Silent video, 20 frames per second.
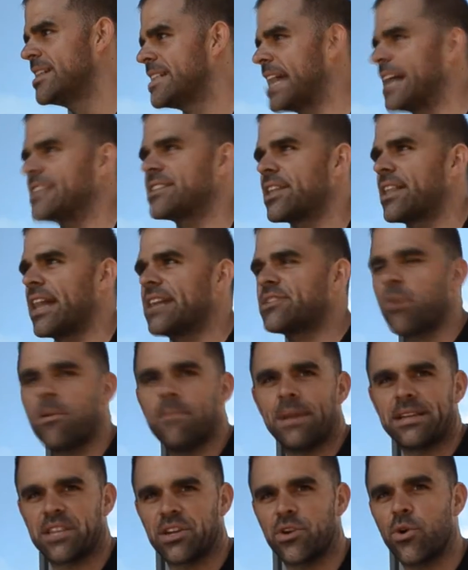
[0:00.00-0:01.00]
That's what
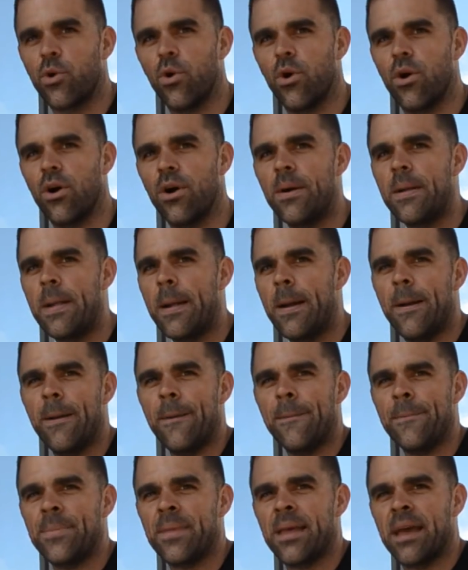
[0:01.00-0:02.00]
makes it cool.
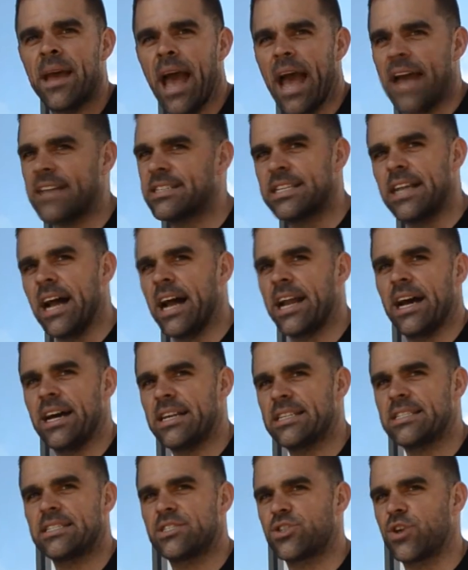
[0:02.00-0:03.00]
It's not
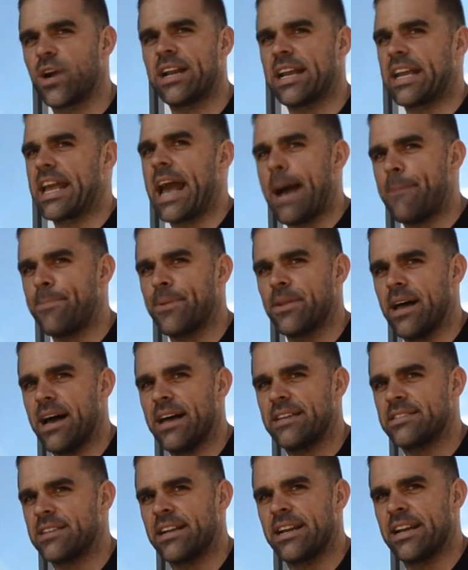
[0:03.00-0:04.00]
us trying to
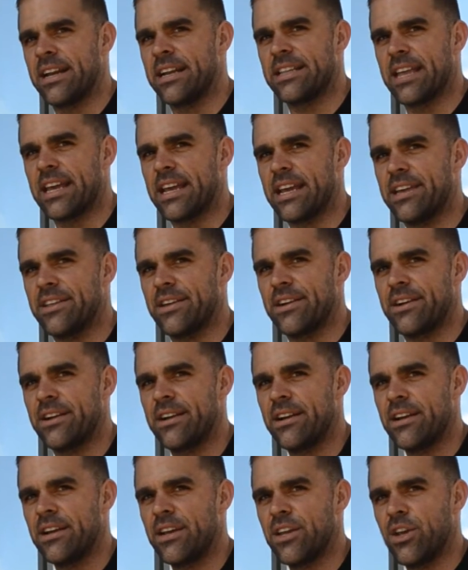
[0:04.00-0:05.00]
capitalize on anything either.
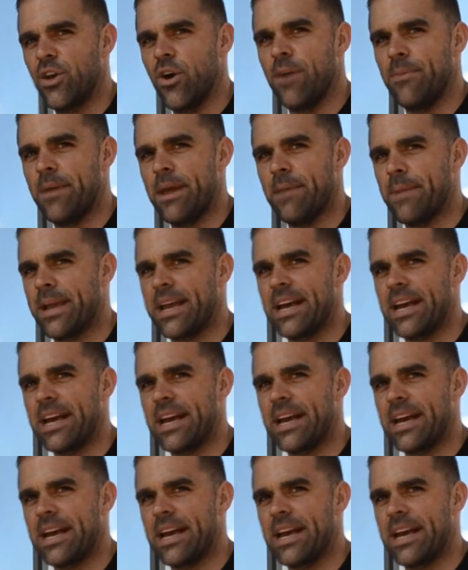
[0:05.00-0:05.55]
You know what I mean?